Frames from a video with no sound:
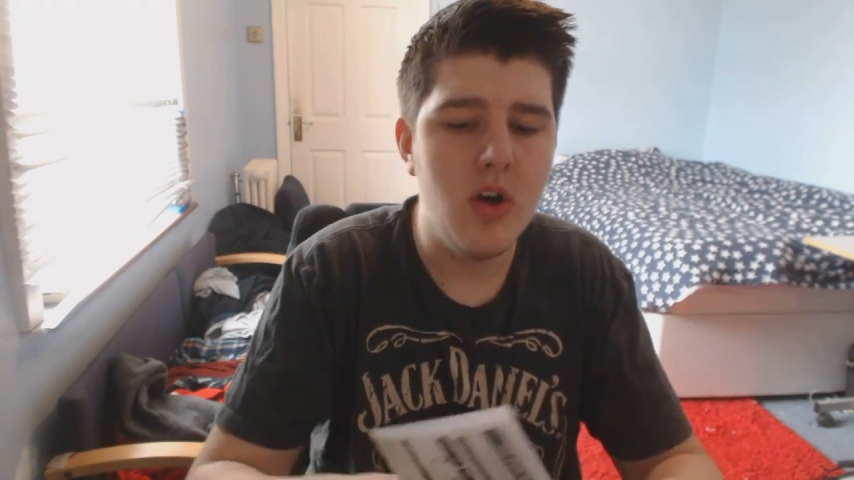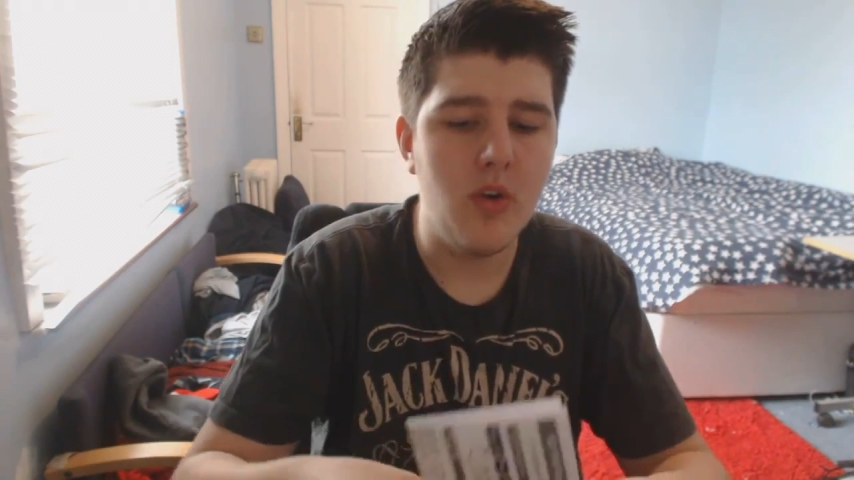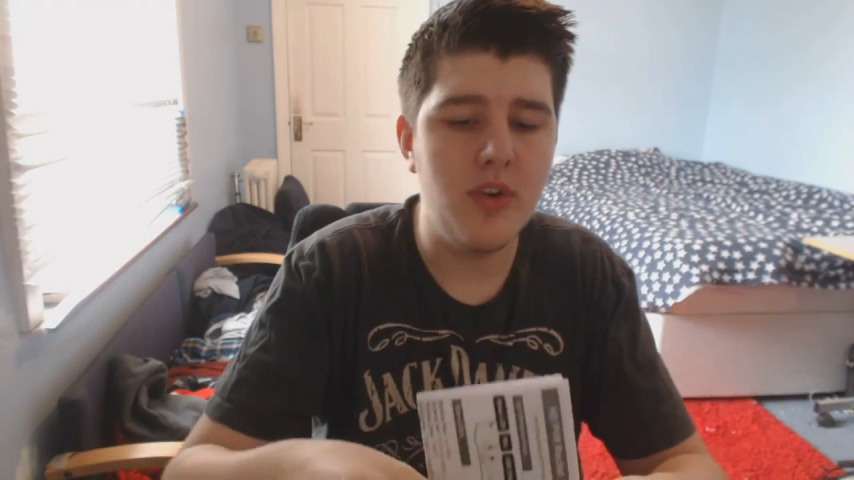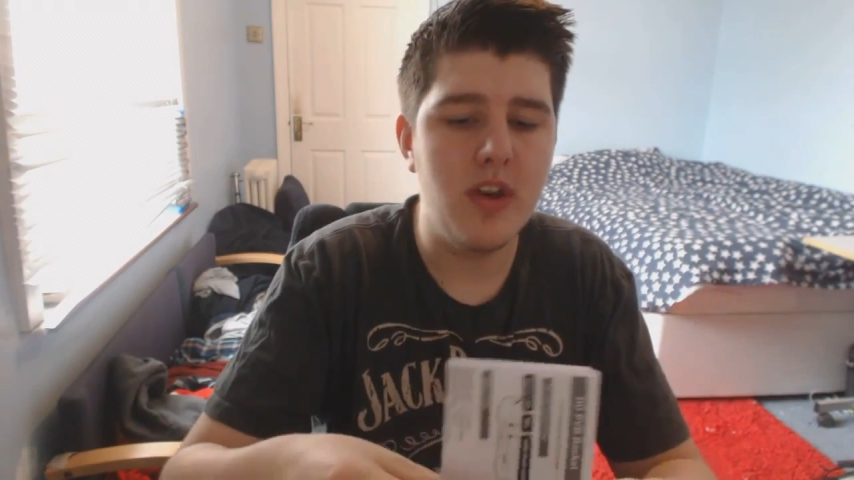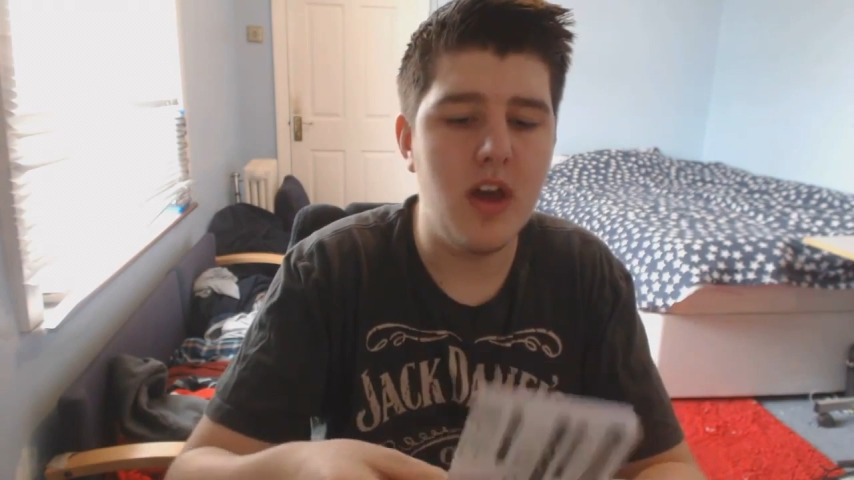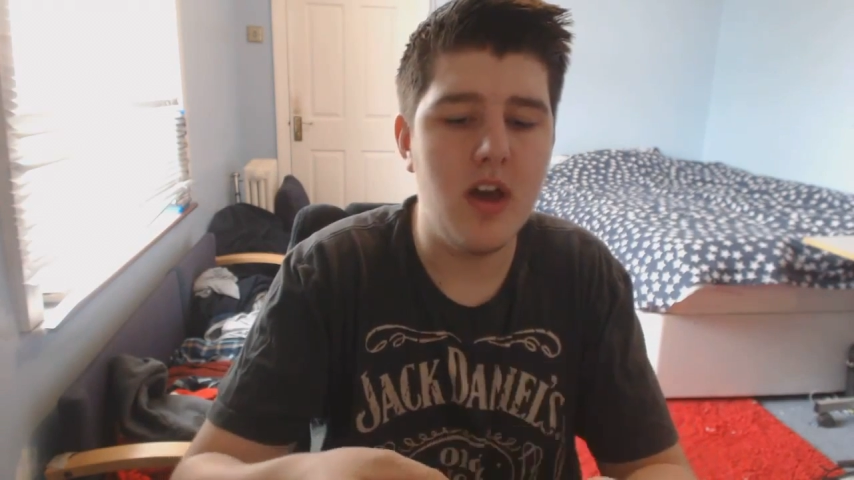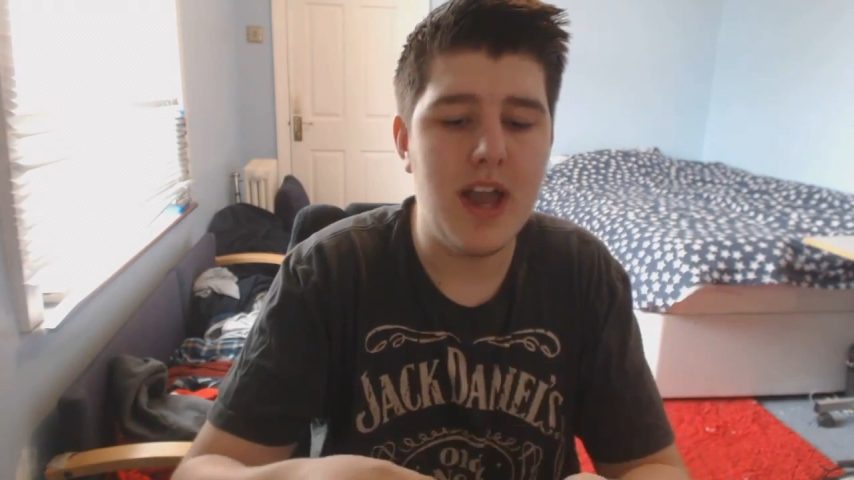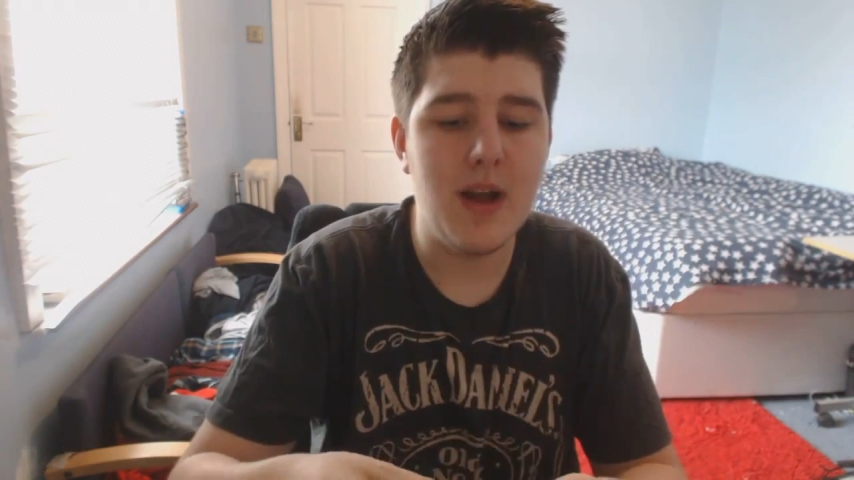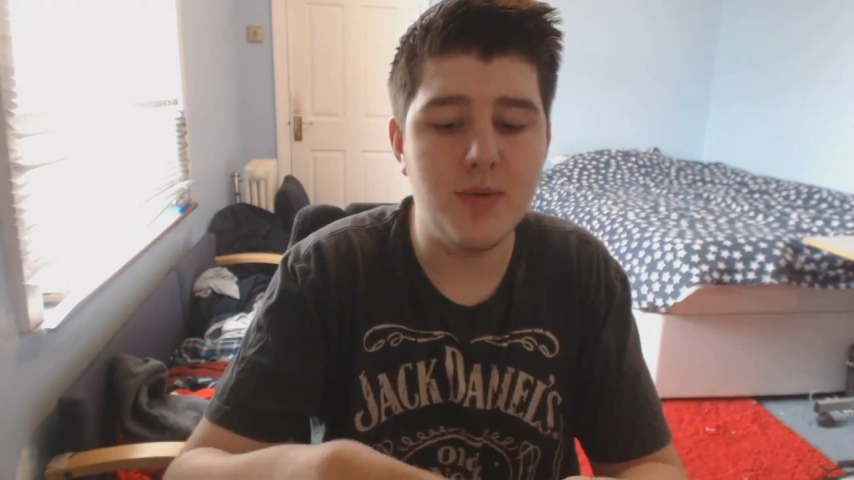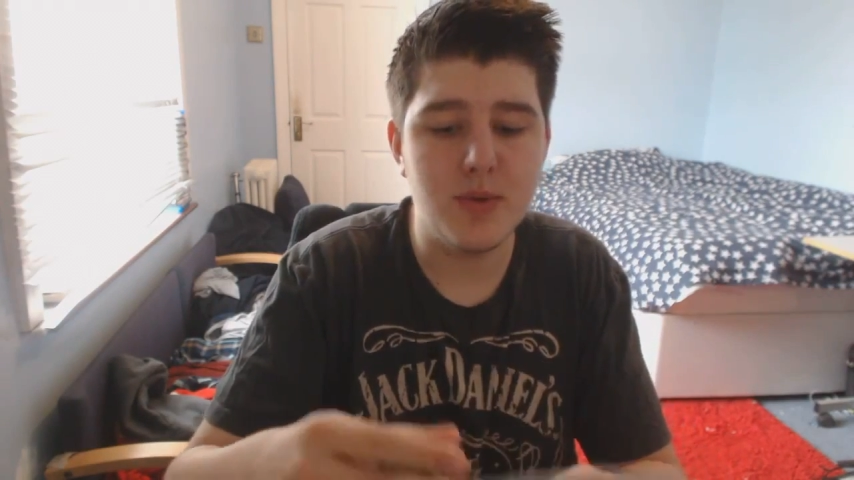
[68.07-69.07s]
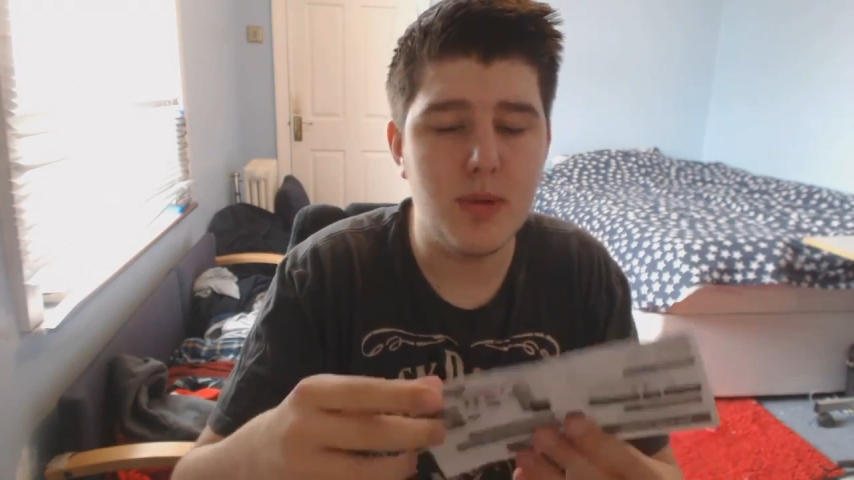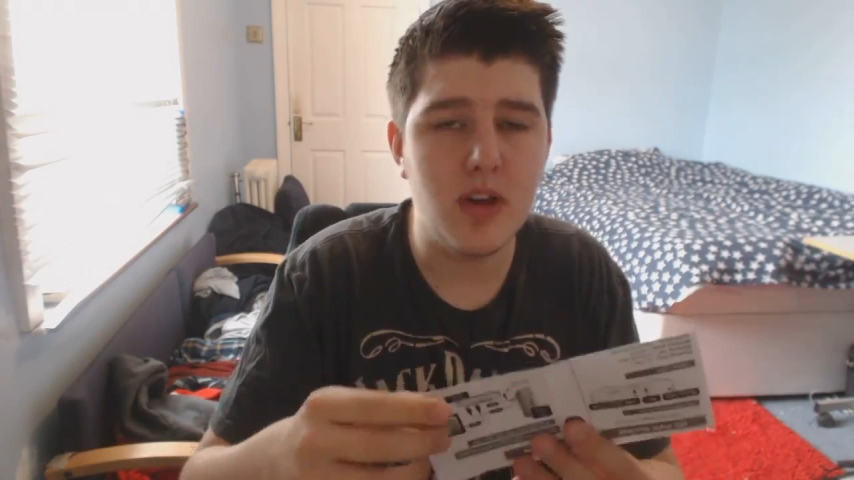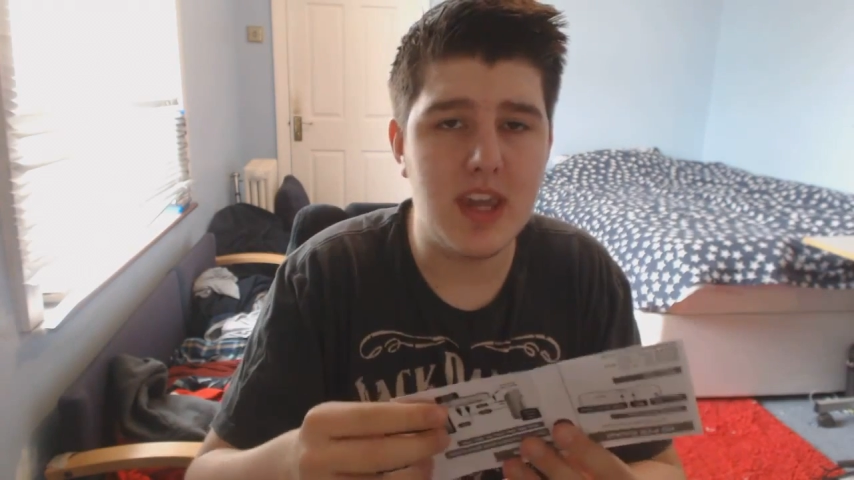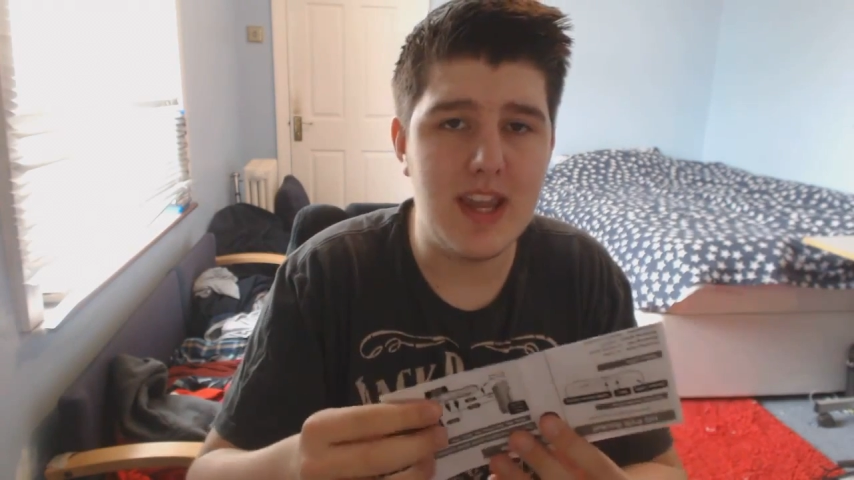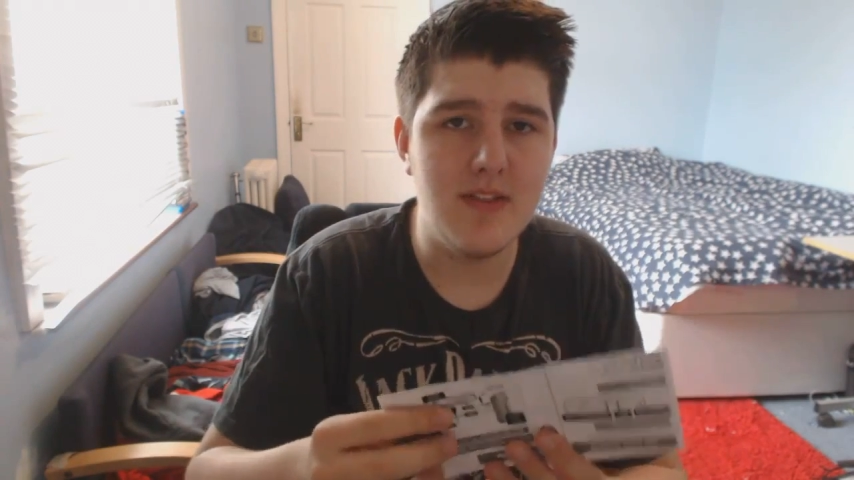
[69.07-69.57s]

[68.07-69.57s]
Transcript: on how to plug it